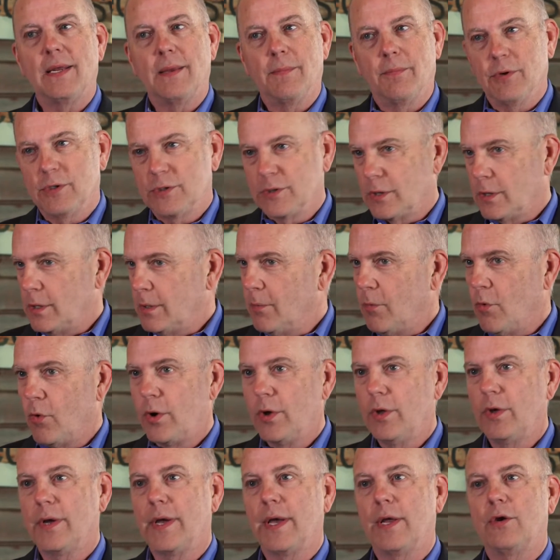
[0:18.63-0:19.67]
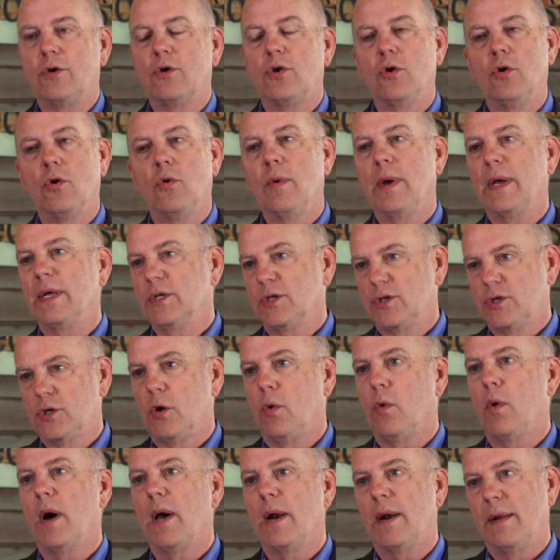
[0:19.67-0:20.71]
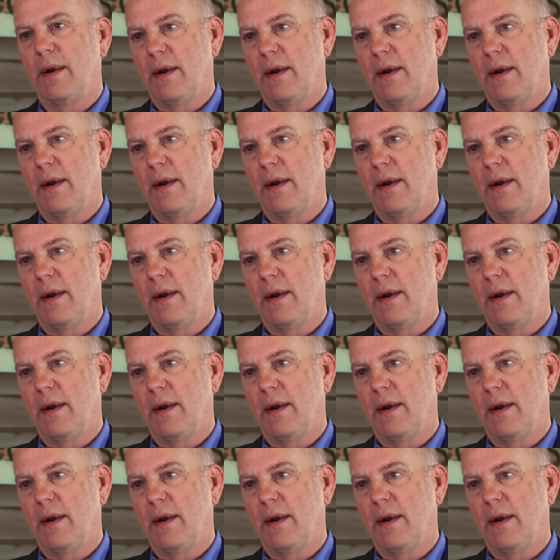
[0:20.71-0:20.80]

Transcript: You push a little more, you'll get 2, and so on.